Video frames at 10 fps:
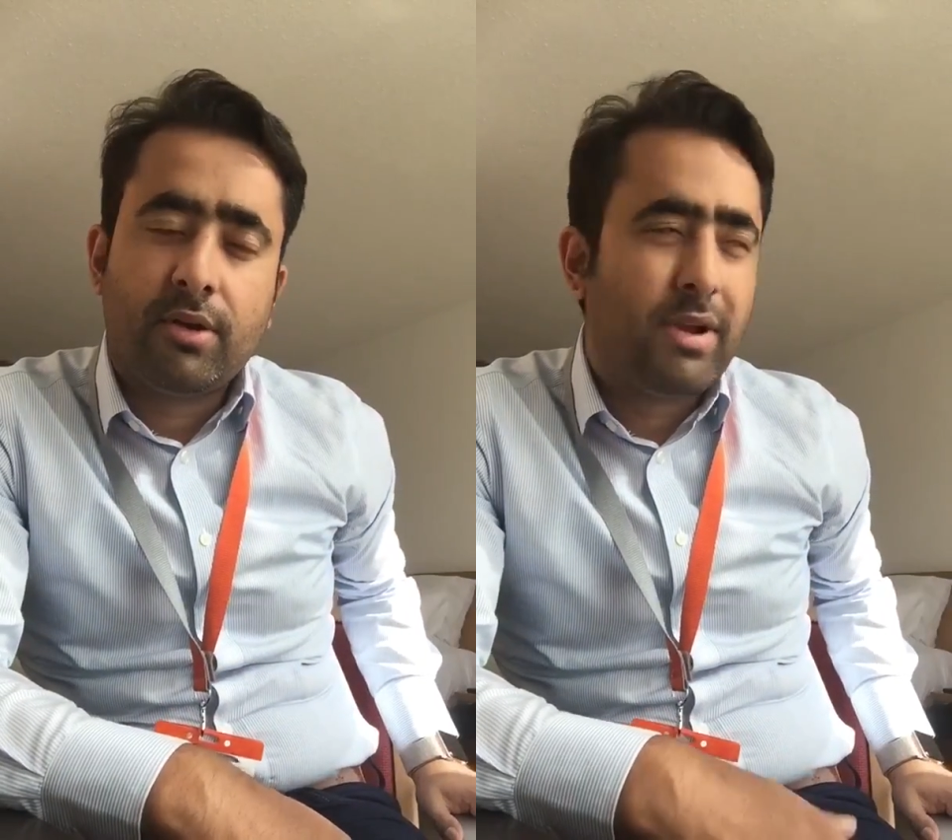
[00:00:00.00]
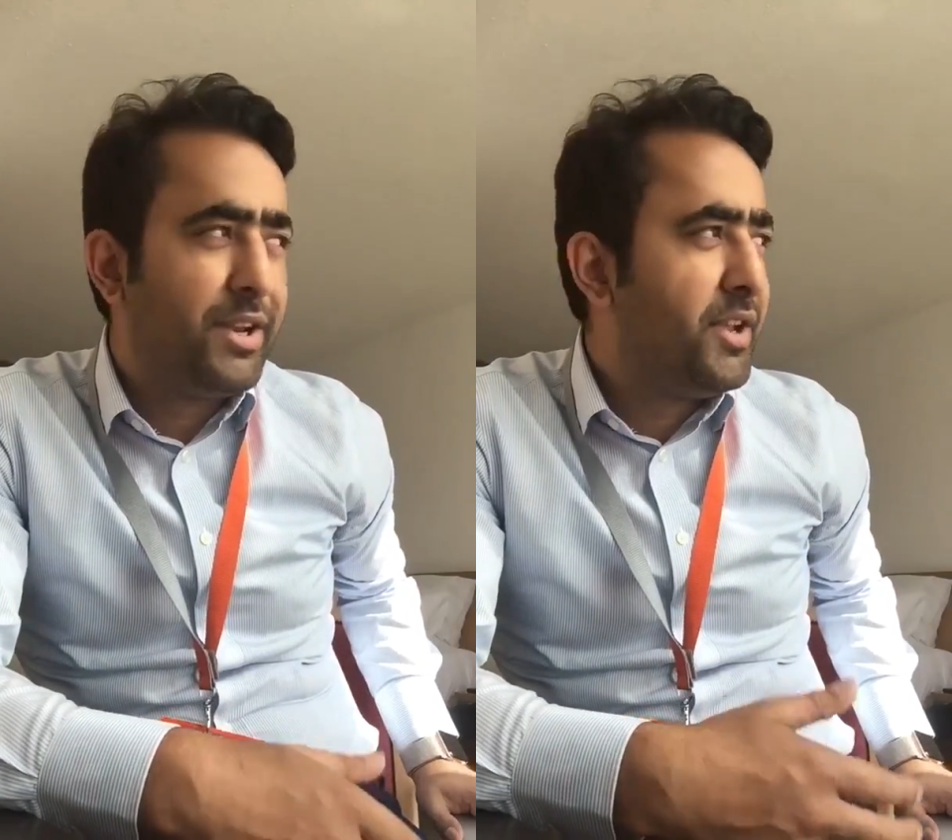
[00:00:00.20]

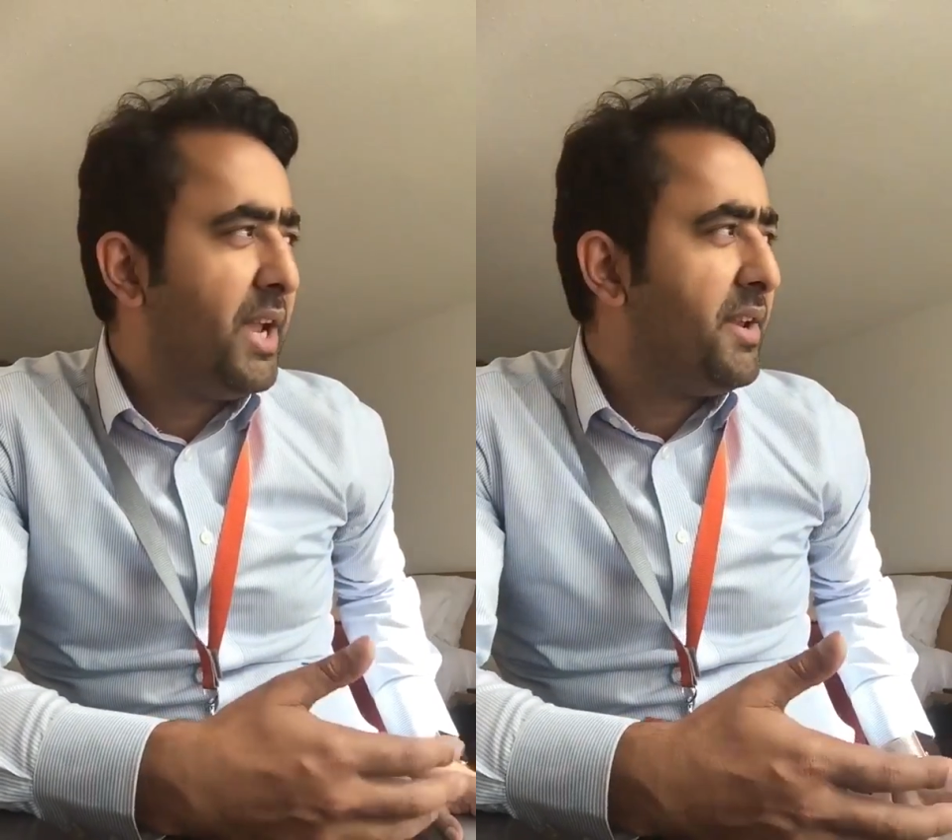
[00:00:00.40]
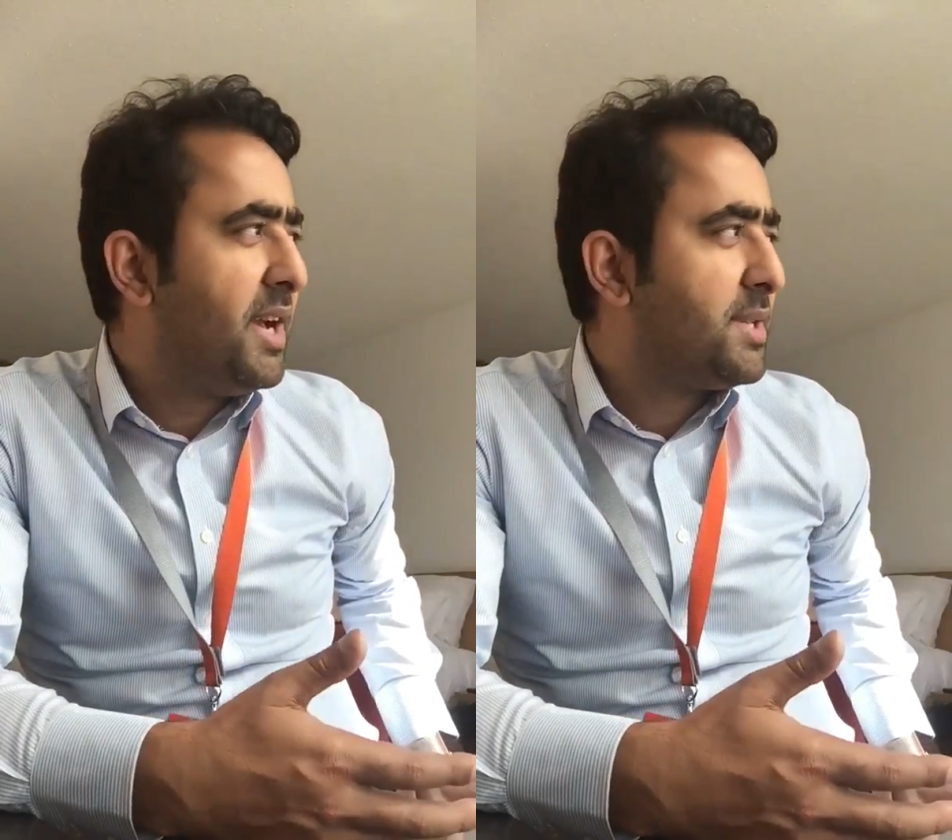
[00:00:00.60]

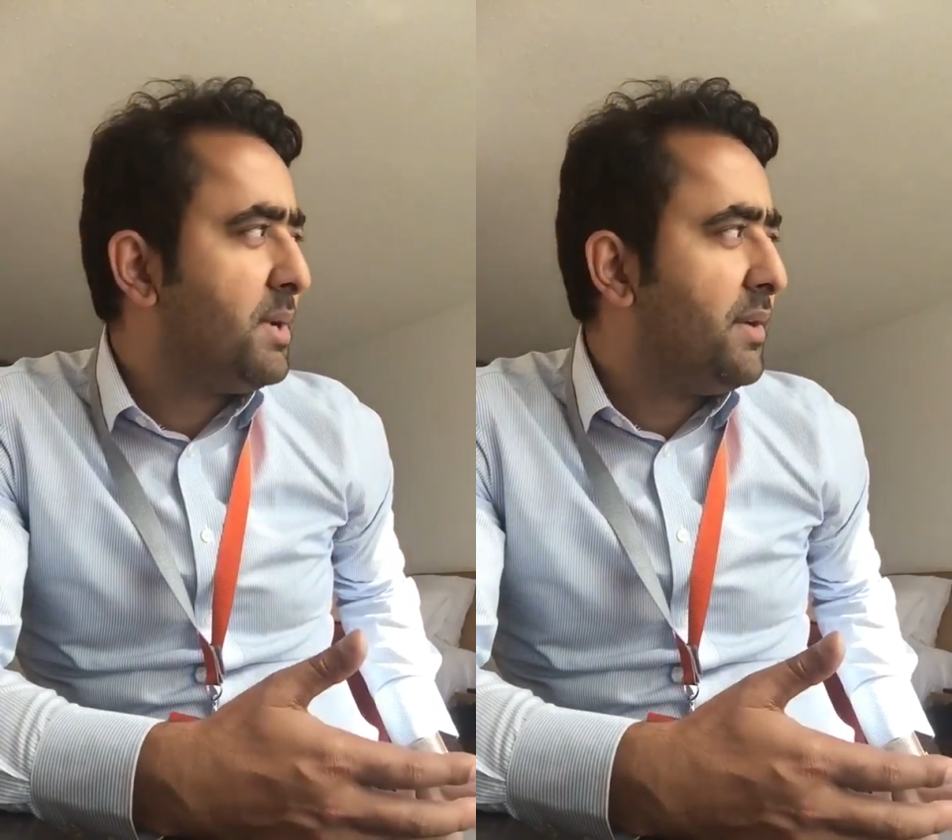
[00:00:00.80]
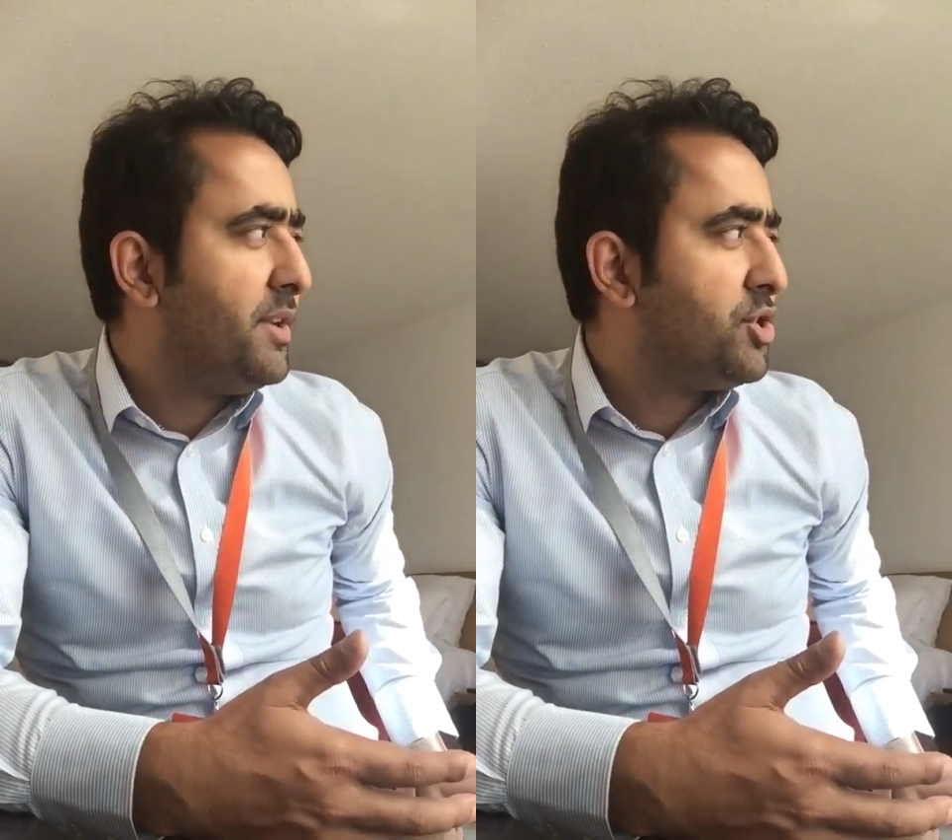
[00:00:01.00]
criteria
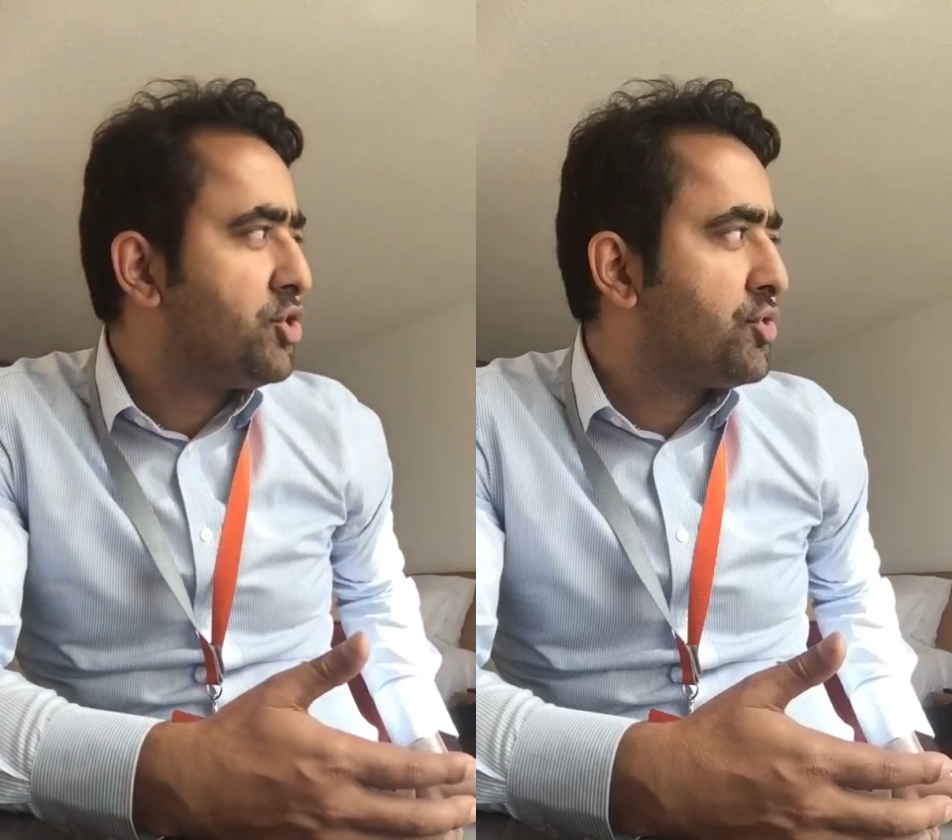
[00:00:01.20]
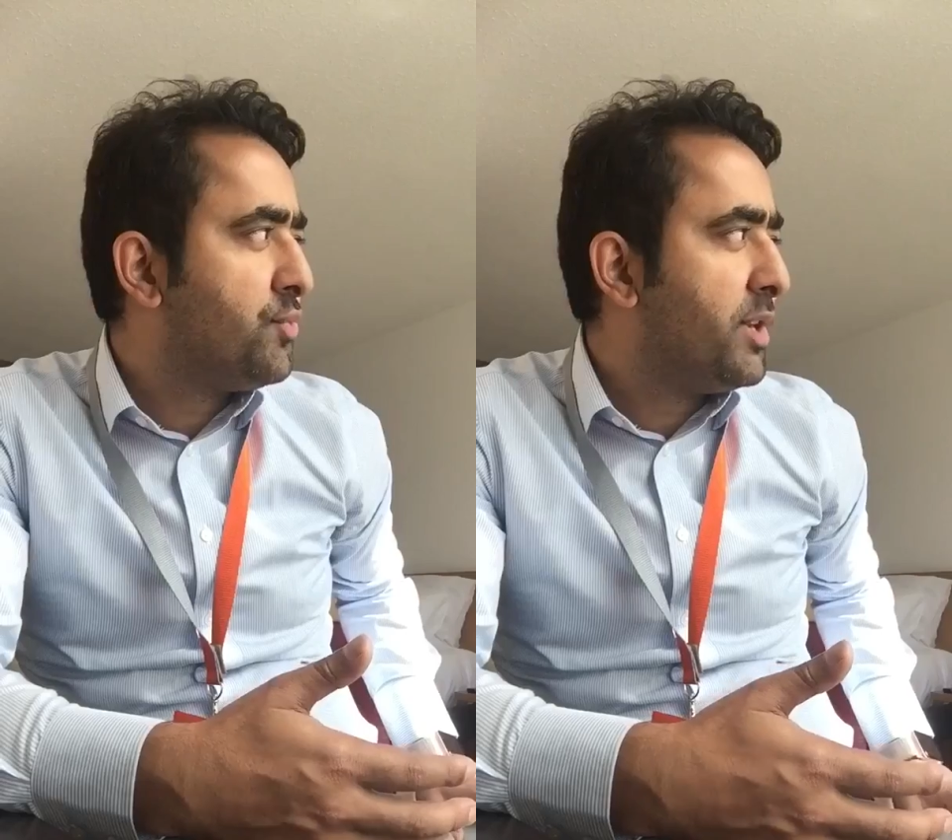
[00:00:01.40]
by
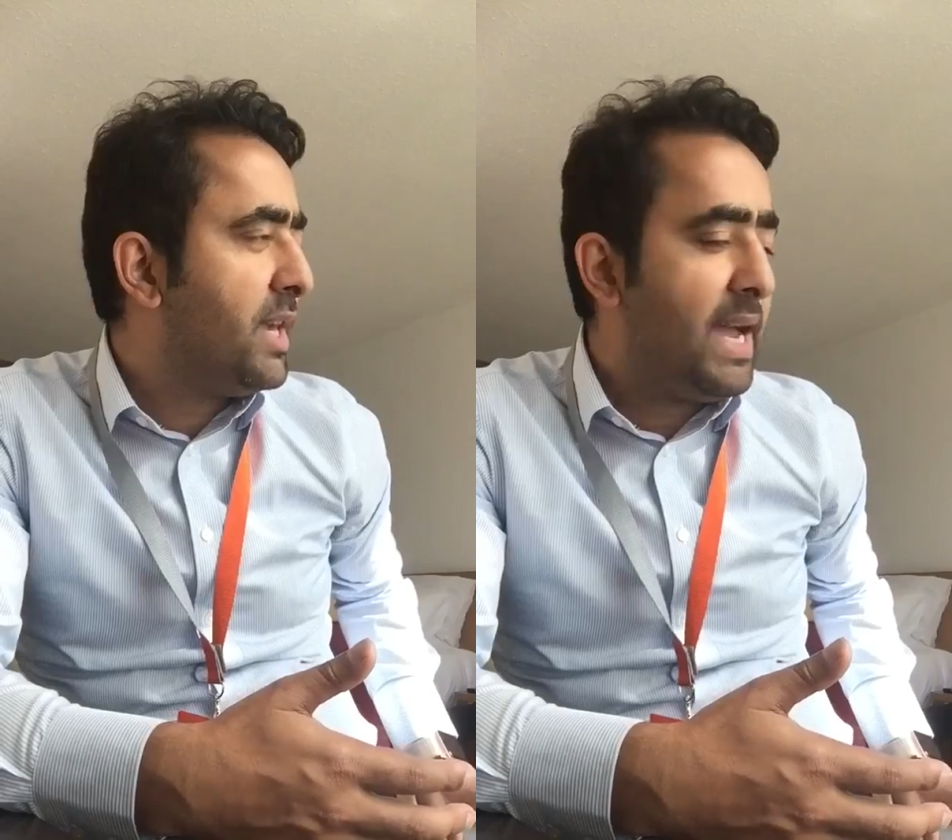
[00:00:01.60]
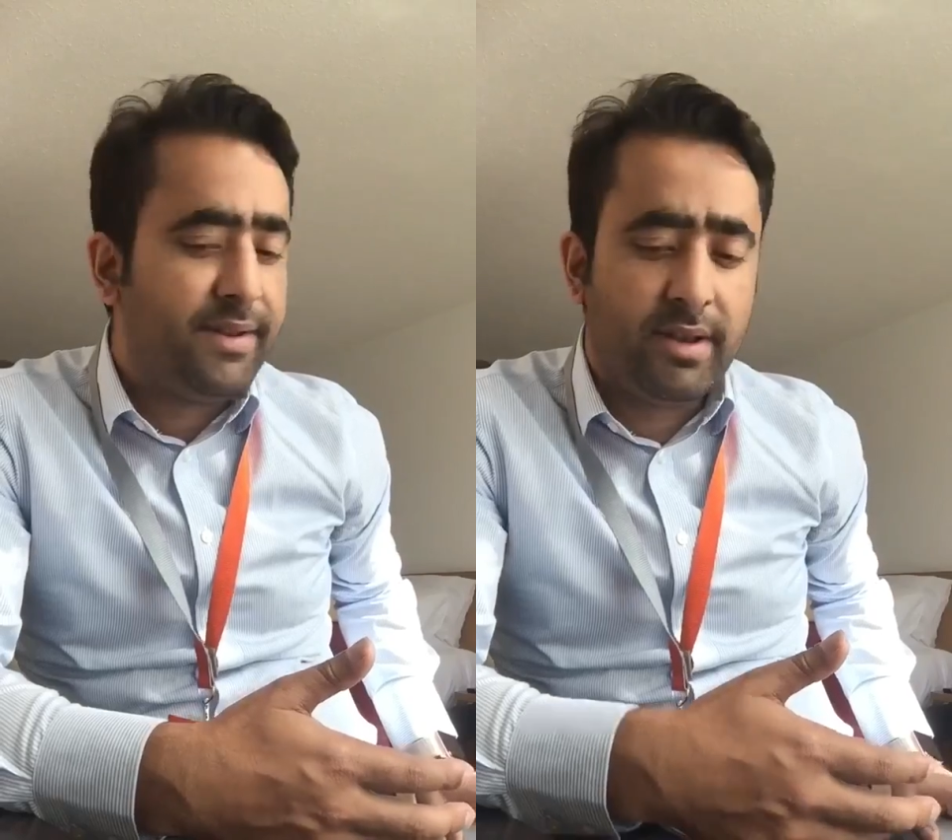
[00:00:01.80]
which we
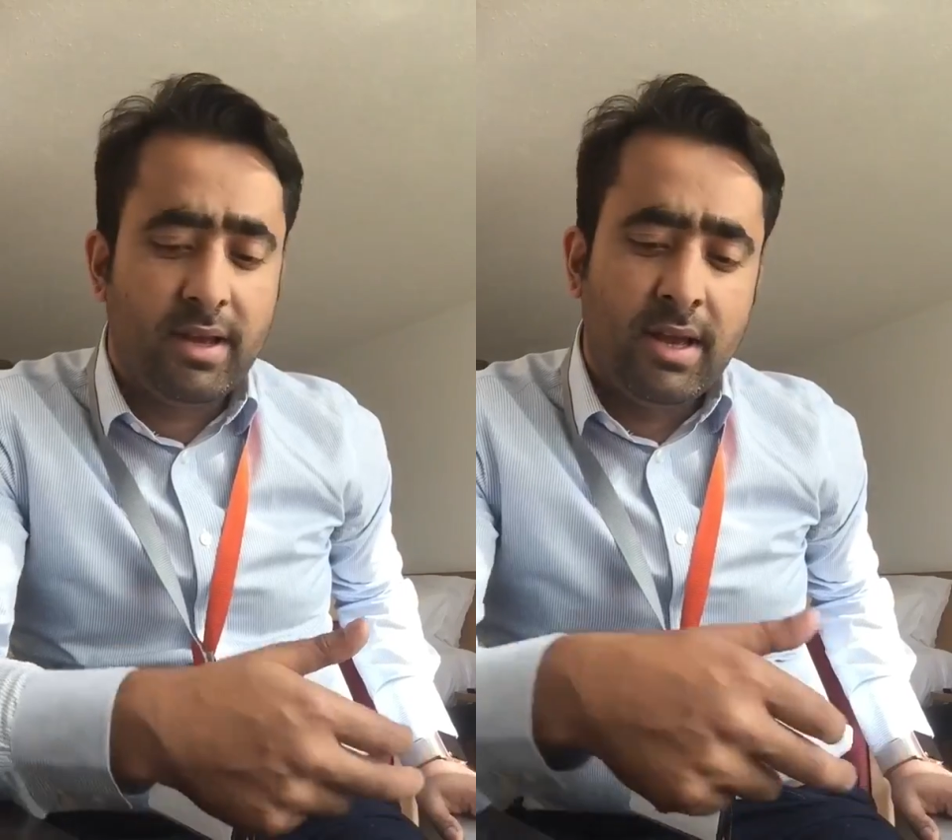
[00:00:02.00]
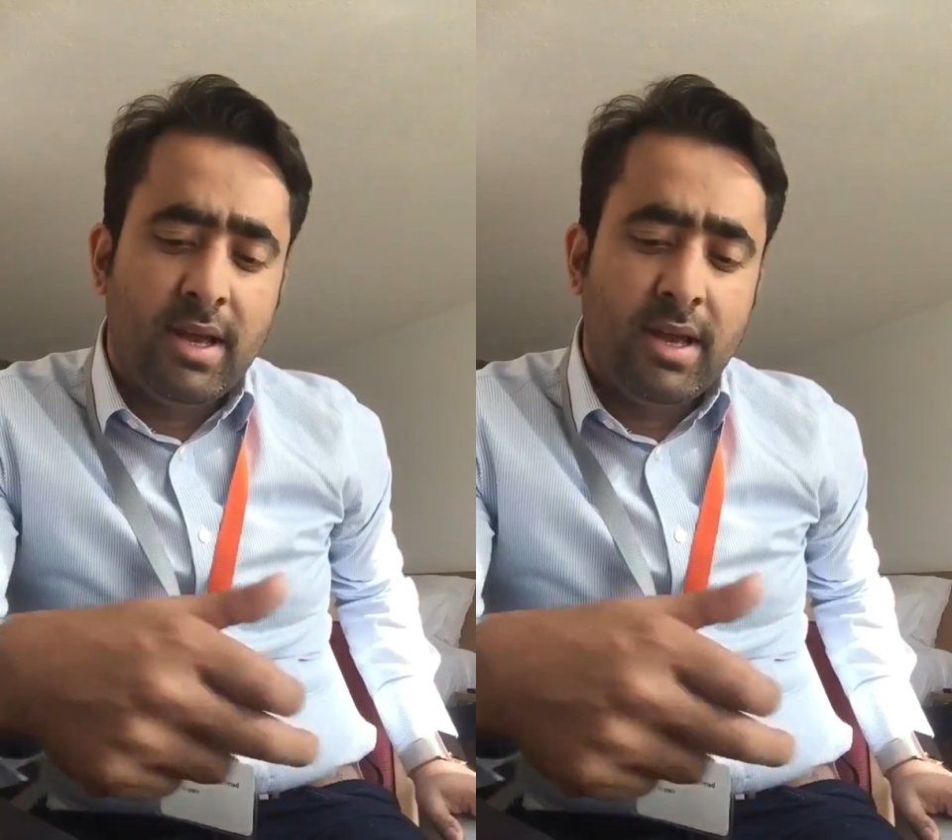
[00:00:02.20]
can